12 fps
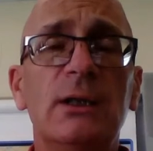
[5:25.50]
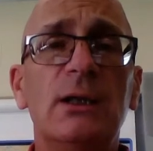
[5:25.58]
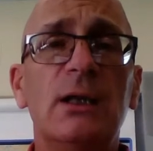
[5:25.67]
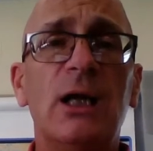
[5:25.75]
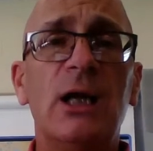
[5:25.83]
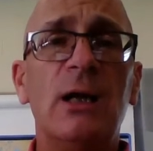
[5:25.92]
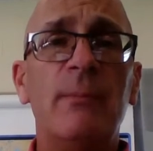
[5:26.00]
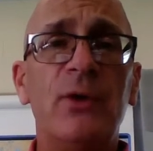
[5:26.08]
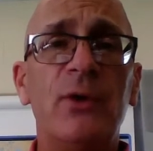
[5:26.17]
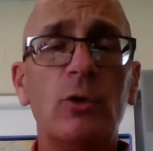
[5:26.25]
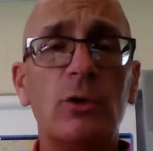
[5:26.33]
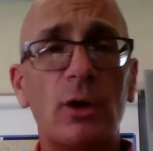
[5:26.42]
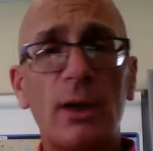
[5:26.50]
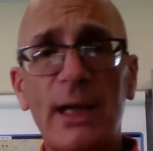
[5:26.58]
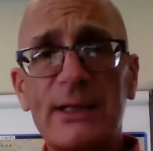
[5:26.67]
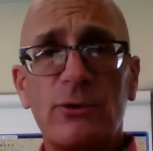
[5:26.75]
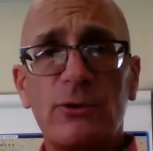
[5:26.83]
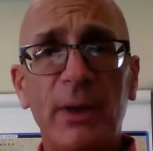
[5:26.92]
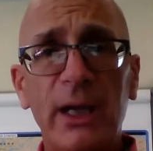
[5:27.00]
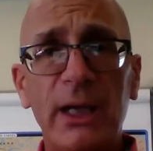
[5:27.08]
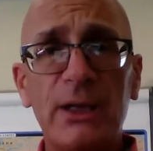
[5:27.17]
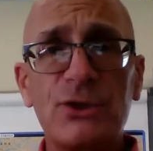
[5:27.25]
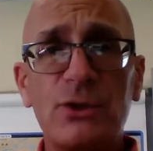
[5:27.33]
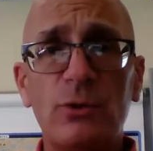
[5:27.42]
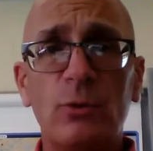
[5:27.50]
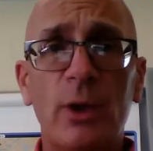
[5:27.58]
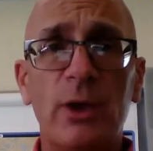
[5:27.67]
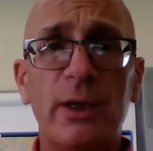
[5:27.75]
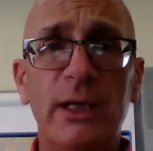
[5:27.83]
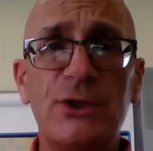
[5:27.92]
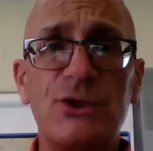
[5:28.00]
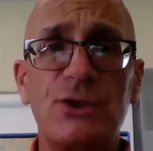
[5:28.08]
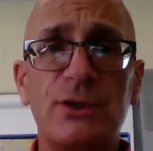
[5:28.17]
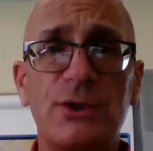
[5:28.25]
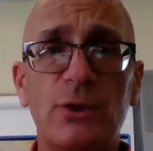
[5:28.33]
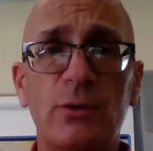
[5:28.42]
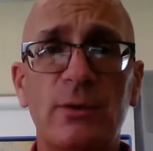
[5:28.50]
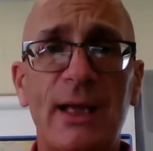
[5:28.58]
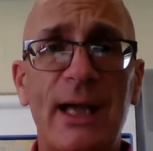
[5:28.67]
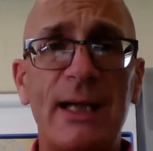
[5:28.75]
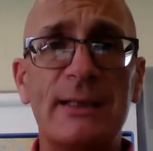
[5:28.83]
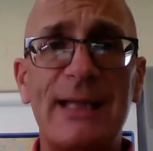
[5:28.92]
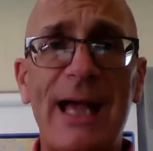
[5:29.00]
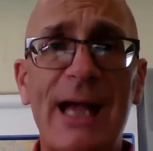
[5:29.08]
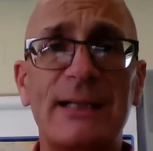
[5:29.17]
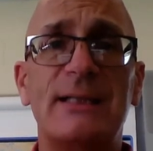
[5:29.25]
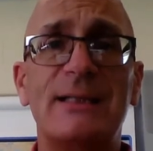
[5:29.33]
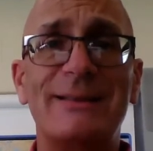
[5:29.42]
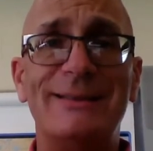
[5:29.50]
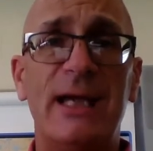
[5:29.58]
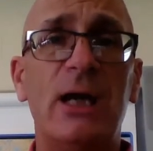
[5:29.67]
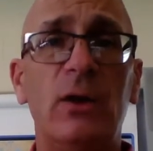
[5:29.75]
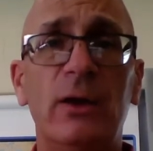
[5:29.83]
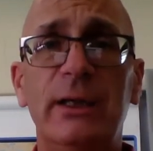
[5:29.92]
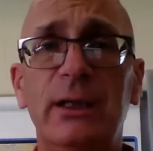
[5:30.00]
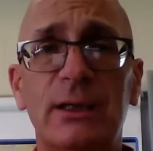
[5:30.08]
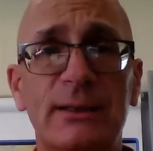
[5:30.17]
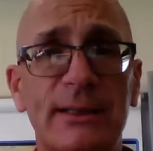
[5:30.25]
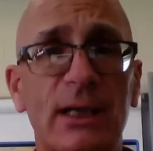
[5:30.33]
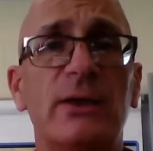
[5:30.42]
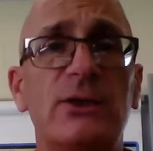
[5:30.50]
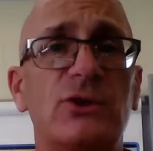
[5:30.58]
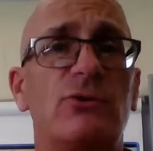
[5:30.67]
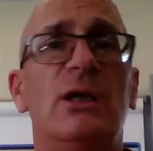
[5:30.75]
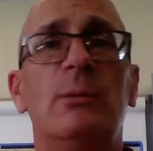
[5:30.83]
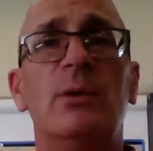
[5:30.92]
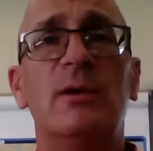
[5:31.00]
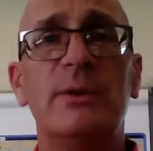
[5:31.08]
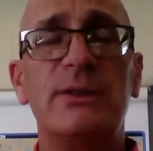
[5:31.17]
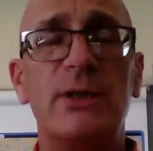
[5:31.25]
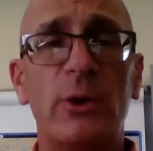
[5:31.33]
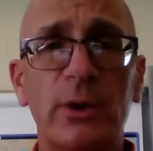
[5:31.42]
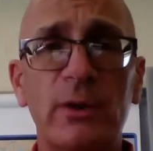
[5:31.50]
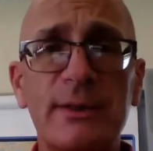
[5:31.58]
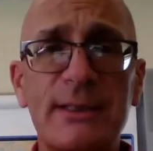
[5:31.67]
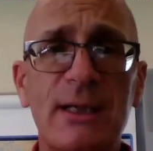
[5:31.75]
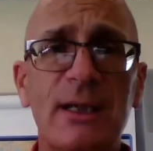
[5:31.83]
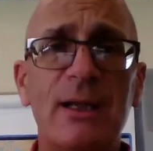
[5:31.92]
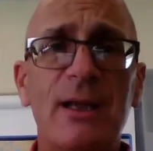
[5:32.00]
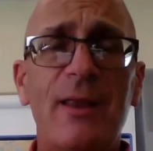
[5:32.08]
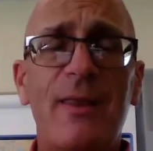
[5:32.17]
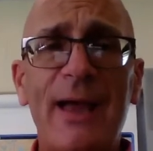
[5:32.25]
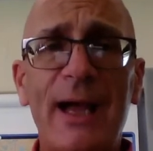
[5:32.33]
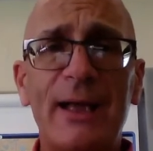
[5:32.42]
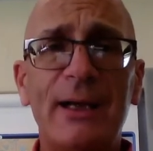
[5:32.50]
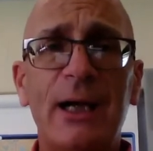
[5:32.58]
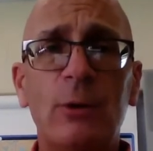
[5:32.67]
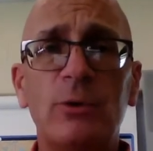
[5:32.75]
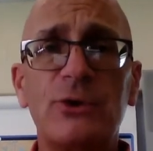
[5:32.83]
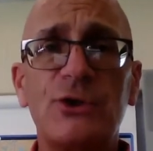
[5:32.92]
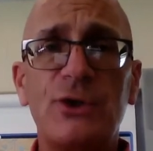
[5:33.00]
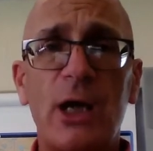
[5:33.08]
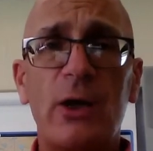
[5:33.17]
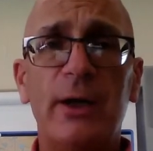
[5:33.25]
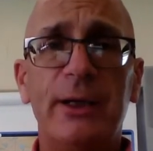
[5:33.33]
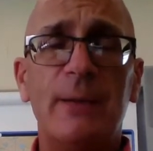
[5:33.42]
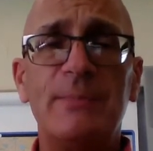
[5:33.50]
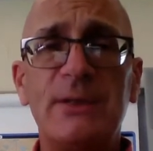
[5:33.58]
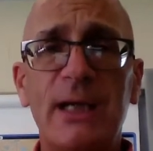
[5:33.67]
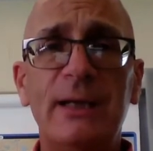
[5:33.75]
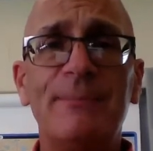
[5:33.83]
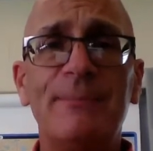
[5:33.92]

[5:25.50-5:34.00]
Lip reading: the Google Classroom page where each student has access daily, a daily stream of materials that I will share and update.